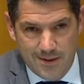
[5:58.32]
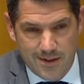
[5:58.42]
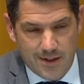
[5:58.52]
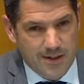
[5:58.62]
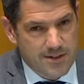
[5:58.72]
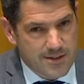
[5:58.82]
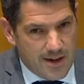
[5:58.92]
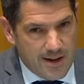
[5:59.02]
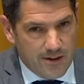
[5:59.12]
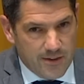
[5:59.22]
You can
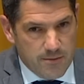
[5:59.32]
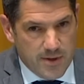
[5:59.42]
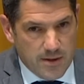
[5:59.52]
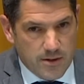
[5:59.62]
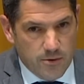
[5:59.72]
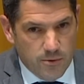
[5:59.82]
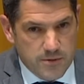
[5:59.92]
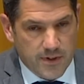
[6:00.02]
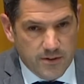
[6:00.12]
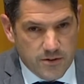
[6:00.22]
understand how there'd be
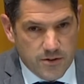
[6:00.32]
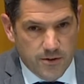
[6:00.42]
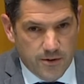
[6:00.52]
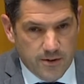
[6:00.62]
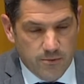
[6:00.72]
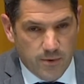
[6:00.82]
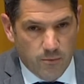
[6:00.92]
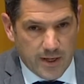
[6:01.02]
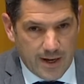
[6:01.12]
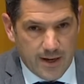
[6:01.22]
cause for concern when
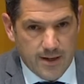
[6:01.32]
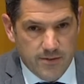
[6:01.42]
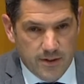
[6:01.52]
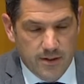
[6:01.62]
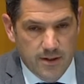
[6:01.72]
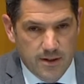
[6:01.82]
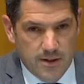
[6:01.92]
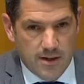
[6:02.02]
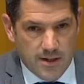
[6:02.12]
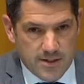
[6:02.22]
we can't even
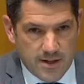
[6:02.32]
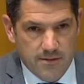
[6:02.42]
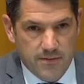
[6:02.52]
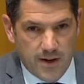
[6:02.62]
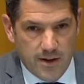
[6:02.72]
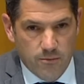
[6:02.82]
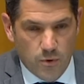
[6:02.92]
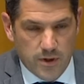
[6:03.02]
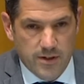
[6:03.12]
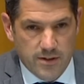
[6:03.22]
identify
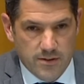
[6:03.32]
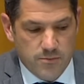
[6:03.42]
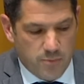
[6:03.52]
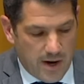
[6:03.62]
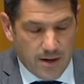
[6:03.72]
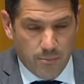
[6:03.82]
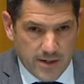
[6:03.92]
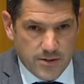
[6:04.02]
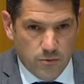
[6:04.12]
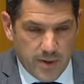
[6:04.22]
what it is on a
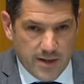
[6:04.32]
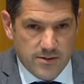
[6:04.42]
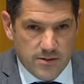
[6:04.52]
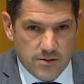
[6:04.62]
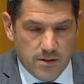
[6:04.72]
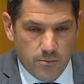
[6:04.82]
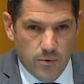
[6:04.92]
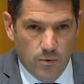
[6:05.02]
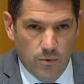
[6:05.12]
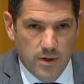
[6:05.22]
practical basis that
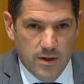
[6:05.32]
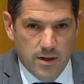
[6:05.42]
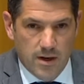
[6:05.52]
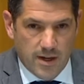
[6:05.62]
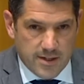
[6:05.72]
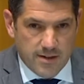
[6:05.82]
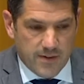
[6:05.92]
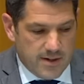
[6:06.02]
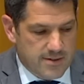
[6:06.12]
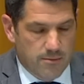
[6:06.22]
will
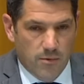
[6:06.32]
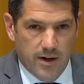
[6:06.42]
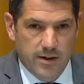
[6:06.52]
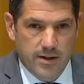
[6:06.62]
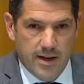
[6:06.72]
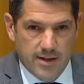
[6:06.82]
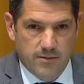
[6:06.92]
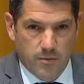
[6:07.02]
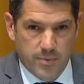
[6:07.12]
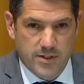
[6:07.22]
identify someone as
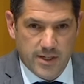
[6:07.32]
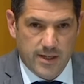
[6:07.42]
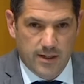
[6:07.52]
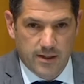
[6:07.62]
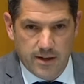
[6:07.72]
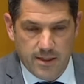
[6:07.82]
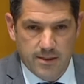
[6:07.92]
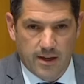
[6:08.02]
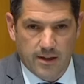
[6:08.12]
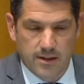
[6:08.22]
of a particular
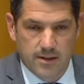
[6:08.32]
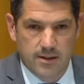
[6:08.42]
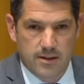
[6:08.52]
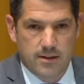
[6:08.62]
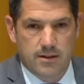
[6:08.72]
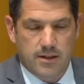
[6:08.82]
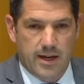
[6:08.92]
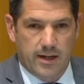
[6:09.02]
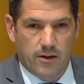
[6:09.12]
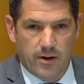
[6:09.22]
ethnic
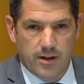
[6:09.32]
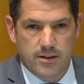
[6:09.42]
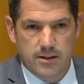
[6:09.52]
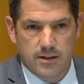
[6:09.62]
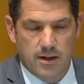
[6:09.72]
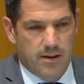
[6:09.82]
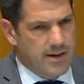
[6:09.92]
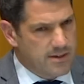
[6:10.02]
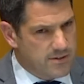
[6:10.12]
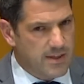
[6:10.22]
category.
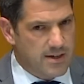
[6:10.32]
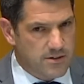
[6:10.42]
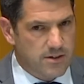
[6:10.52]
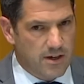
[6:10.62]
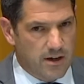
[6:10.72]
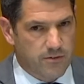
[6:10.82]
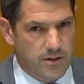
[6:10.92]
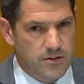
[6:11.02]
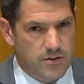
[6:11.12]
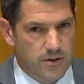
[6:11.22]
That is of
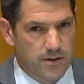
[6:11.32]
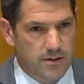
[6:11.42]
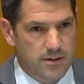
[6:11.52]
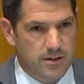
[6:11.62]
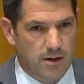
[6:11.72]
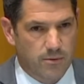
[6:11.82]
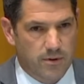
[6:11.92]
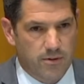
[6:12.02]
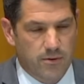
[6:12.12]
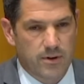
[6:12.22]
concern, I would
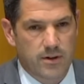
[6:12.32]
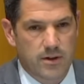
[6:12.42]
have thought.